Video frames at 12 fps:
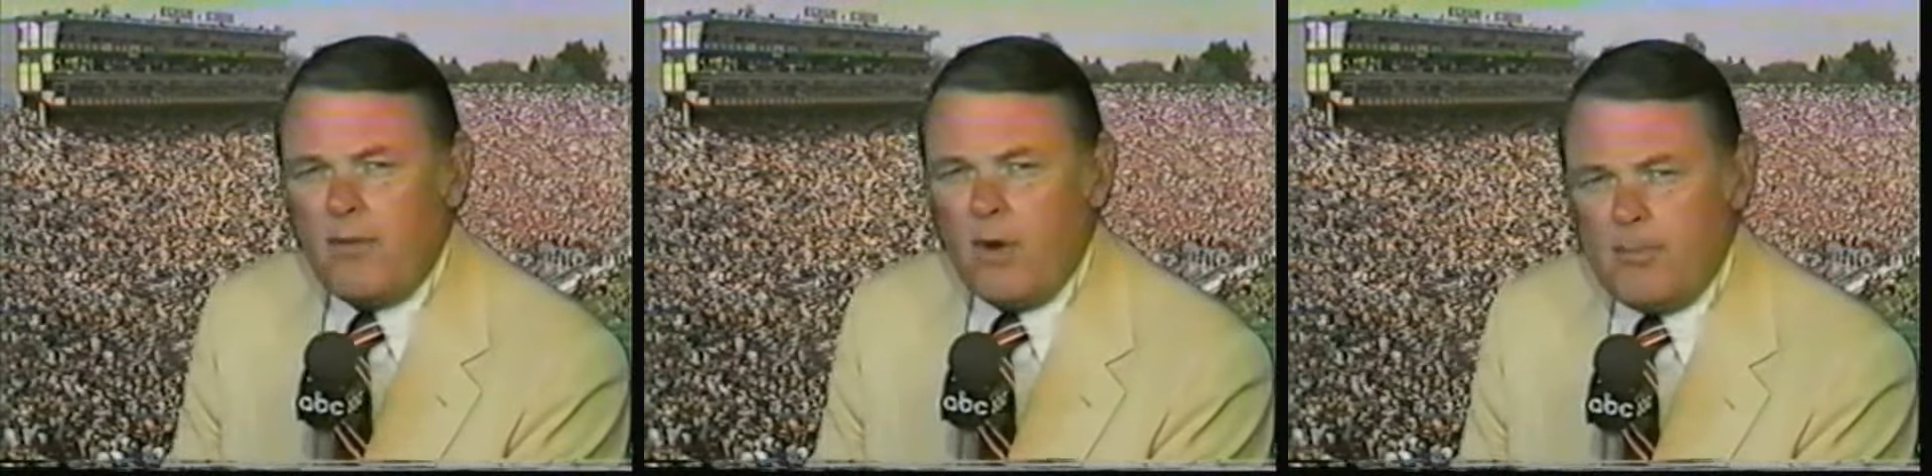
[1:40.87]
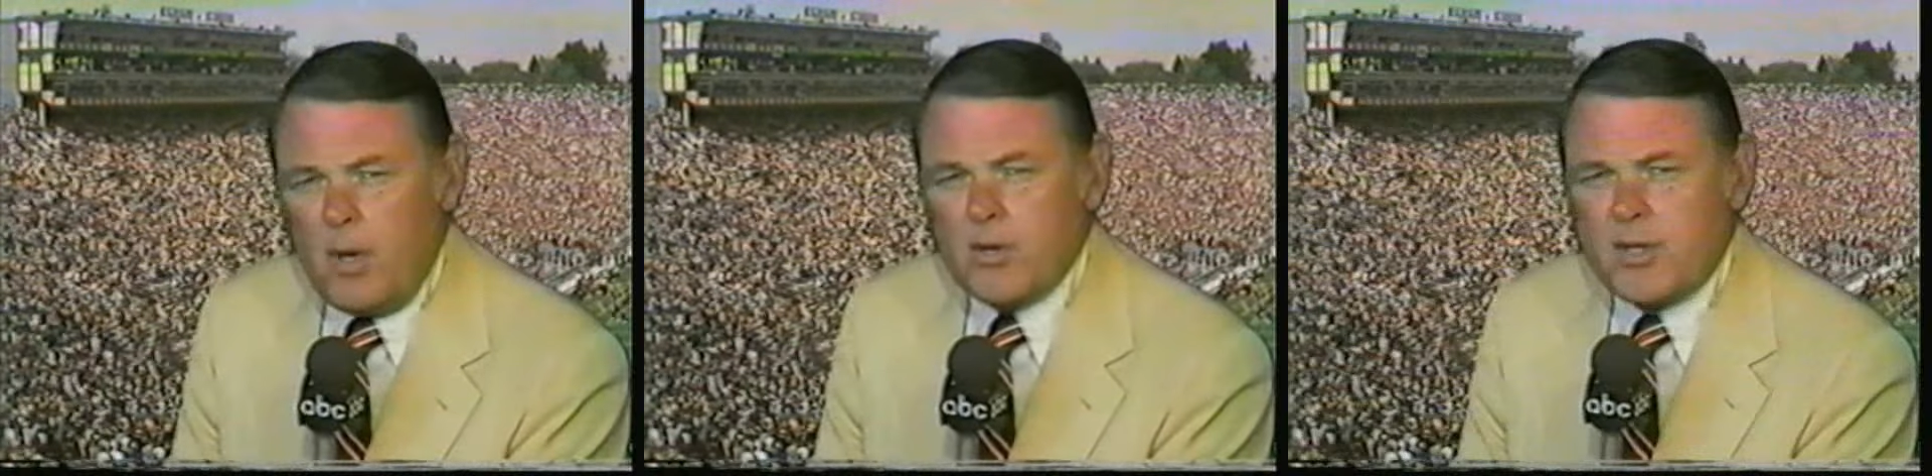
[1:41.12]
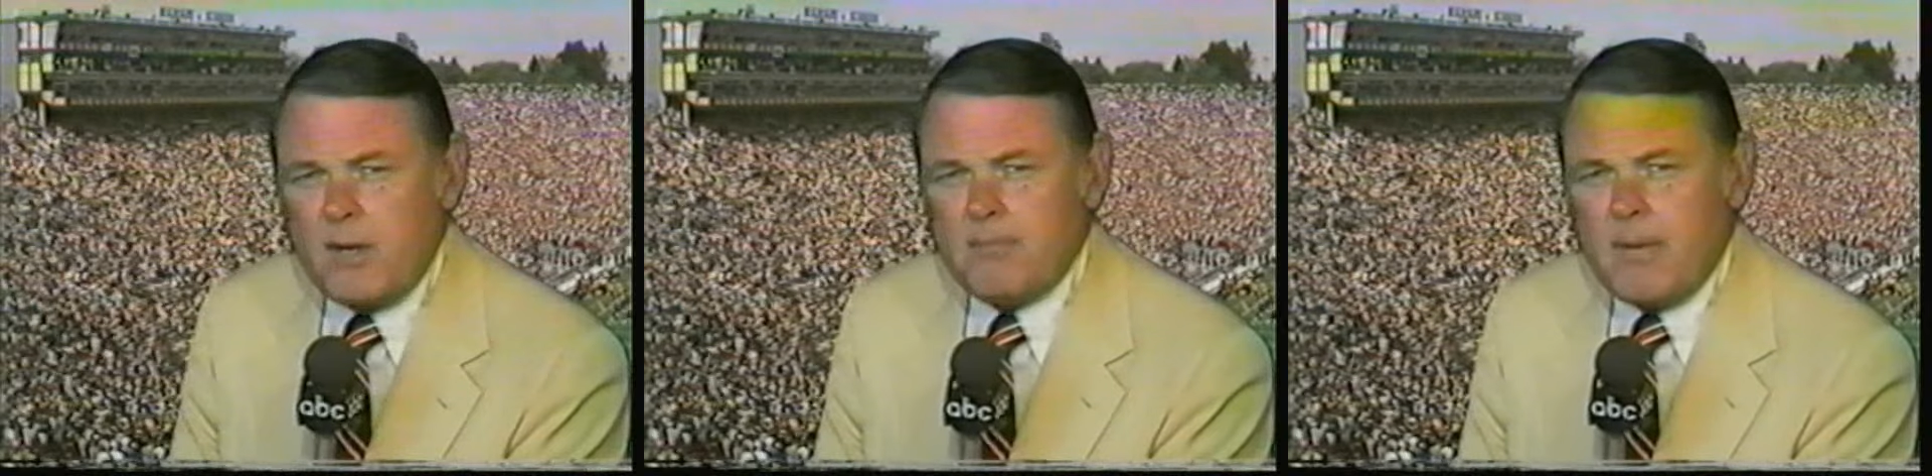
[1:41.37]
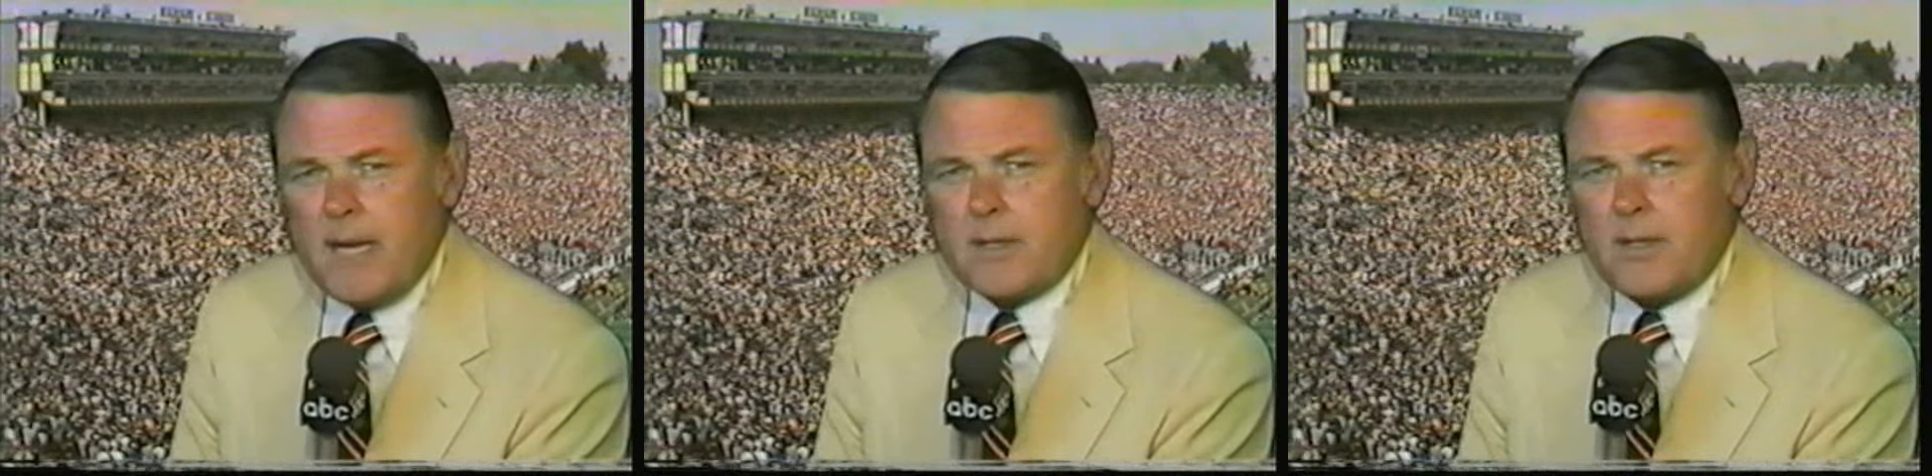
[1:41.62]
For Bo
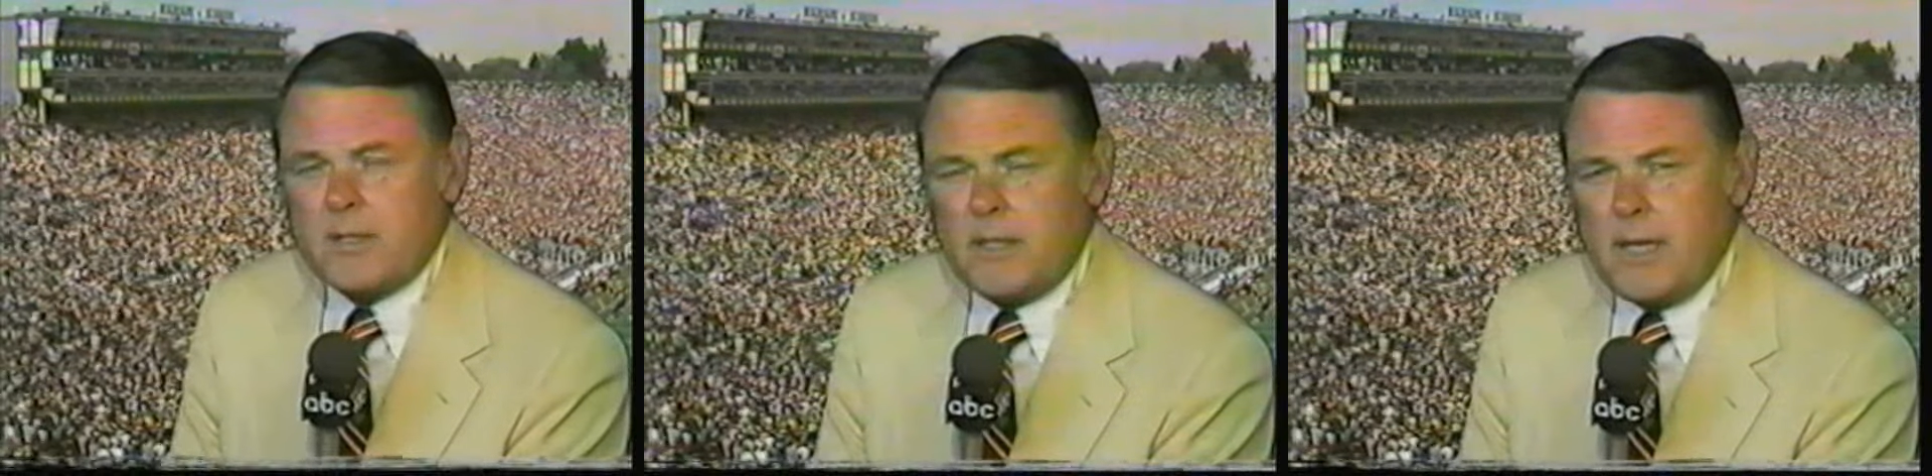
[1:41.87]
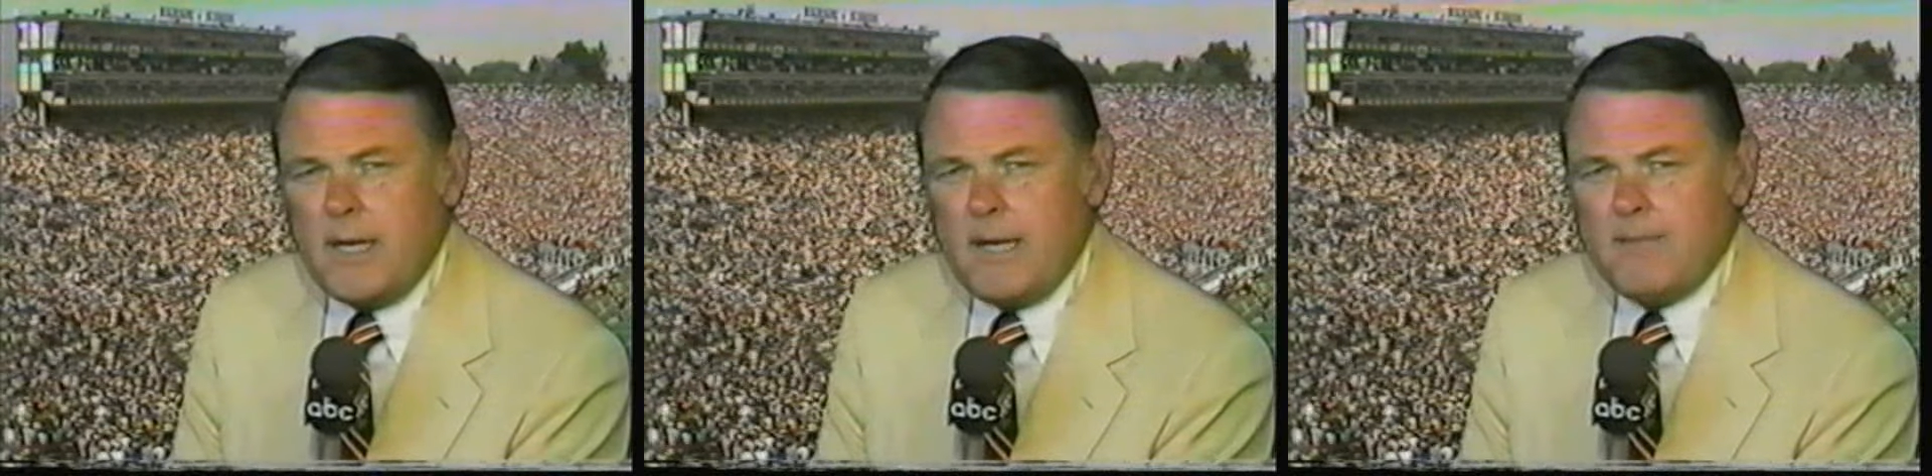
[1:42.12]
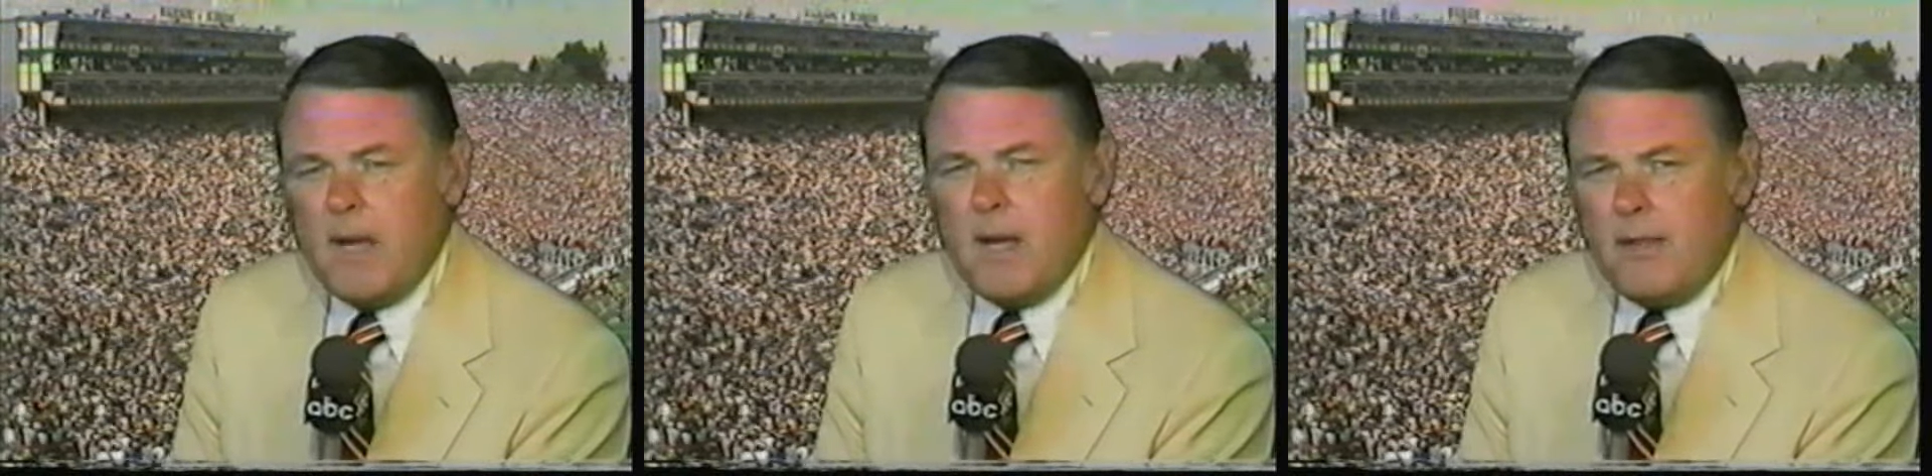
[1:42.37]
Schembechler today,